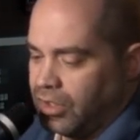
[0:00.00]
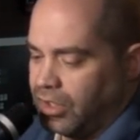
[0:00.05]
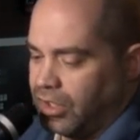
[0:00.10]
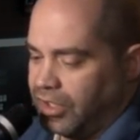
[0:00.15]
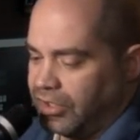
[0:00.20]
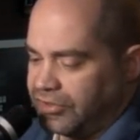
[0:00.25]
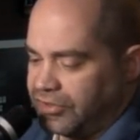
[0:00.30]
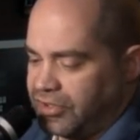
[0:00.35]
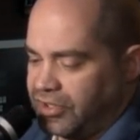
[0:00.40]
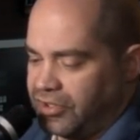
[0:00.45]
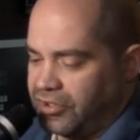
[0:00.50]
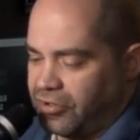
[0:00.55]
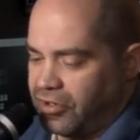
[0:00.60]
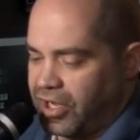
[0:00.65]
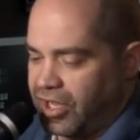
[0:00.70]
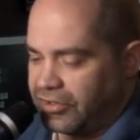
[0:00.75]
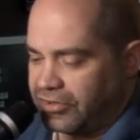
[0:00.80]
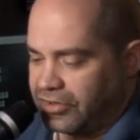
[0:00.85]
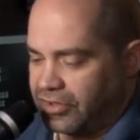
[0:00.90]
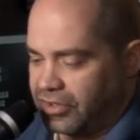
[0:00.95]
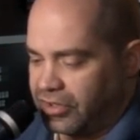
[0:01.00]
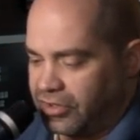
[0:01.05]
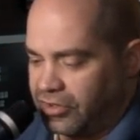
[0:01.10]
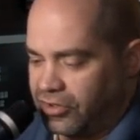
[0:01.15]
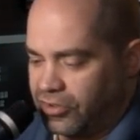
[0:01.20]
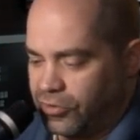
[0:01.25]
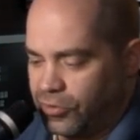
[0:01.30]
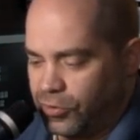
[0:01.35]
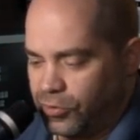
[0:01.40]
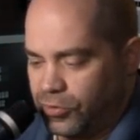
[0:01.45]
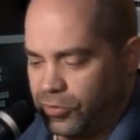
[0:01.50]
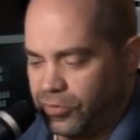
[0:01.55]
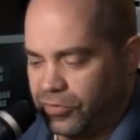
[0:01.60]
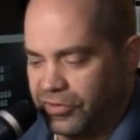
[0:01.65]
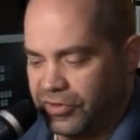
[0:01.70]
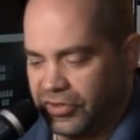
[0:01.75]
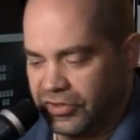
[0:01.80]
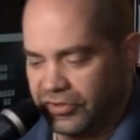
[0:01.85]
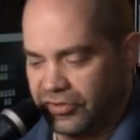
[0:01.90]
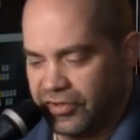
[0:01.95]
uh, Satinder asking
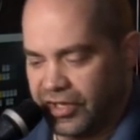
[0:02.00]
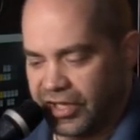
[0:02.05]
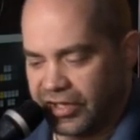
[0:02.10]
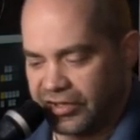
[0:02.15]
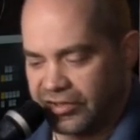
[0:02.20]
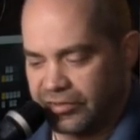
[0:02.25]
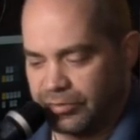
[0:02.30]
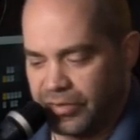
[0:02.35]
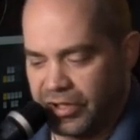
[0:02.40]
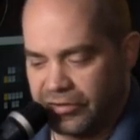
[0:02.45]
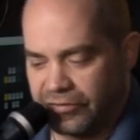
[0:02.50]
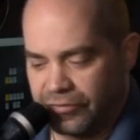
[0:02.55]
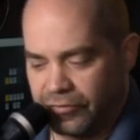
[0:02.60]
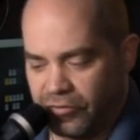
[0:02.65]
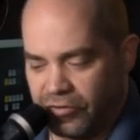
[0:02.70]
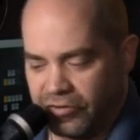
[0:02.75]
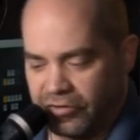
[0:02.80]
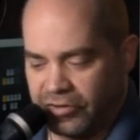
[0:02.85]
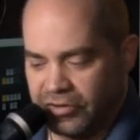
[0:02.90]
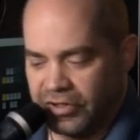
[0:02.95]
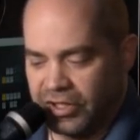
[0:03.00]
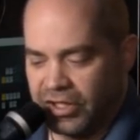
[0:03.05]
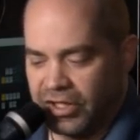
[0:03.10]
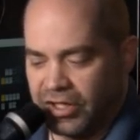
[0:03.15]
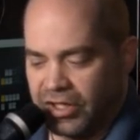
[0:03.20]
who this deck is meant for.